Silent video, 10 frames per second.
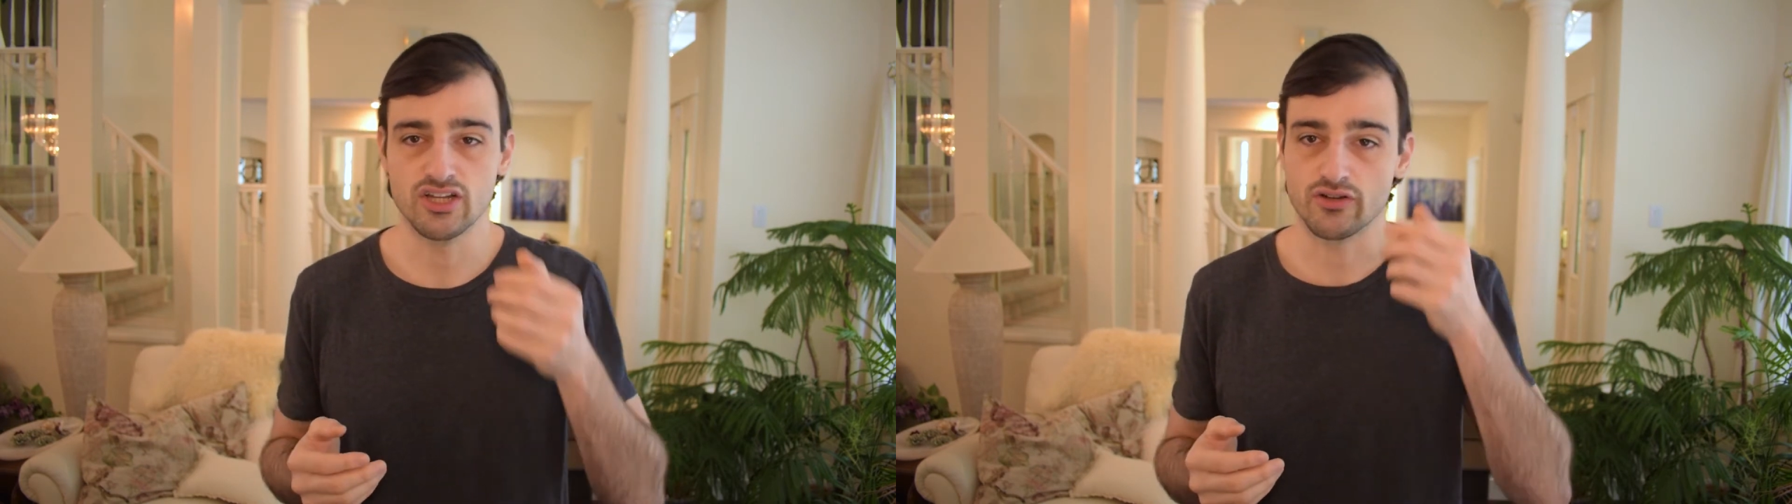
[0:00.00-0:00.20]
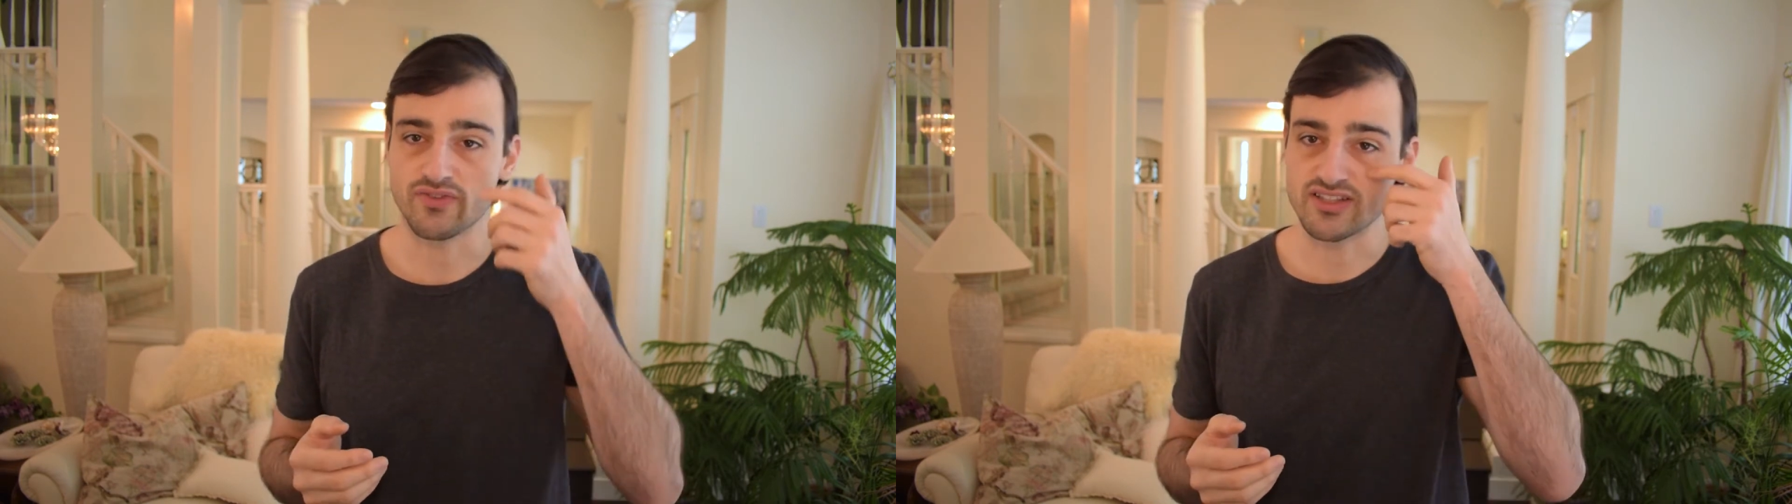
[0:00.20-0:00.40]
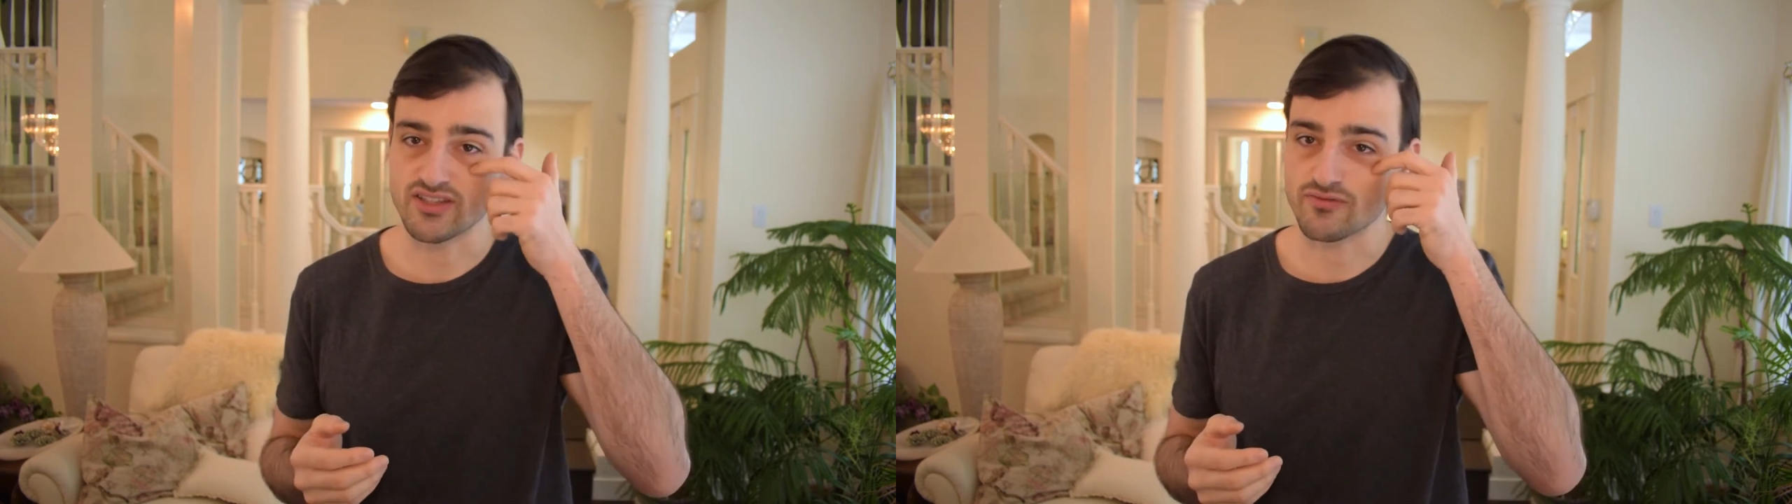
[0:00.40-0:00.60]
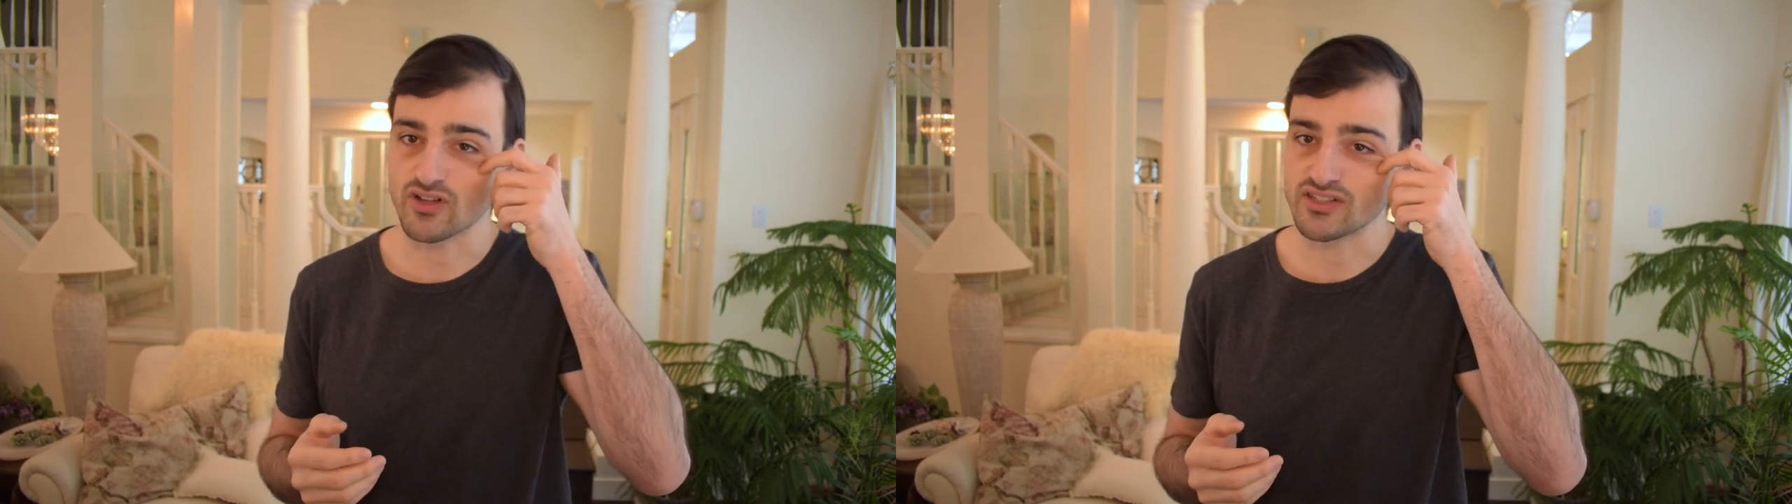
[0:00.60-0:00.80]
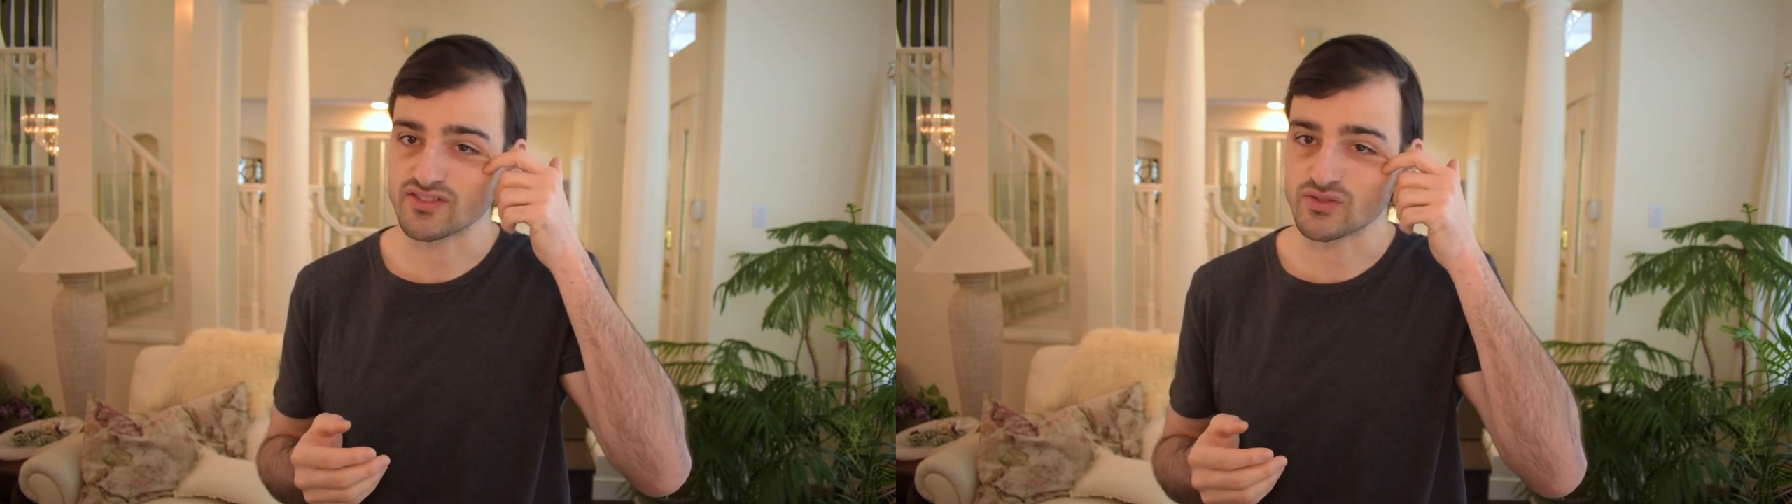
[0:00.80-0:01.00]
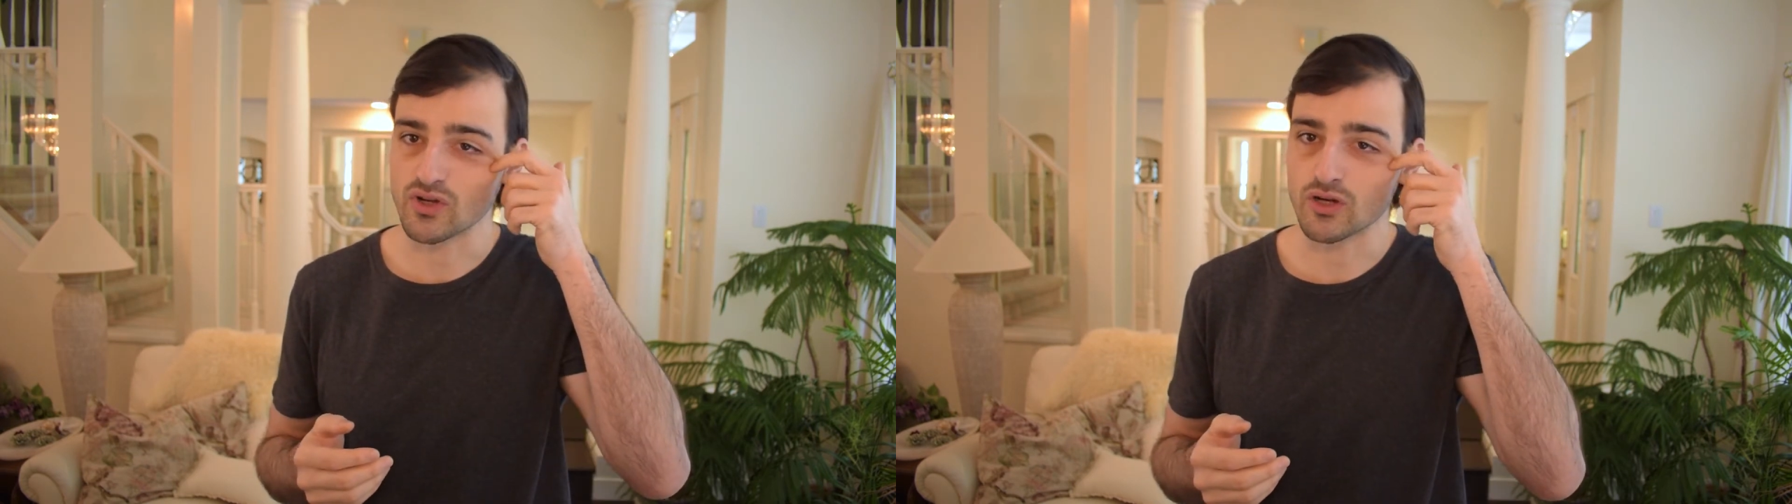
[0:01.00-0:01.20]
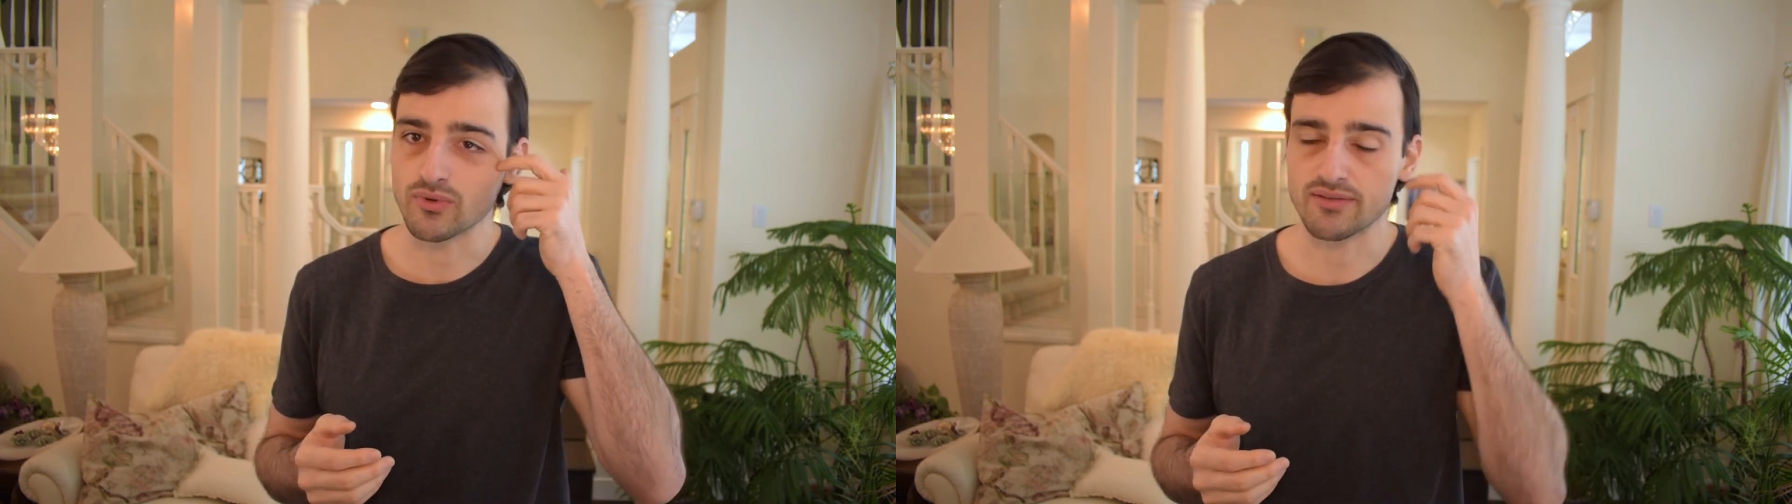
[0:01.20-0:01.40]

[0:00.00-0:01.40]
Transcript: You'll find it's other philosophies as well,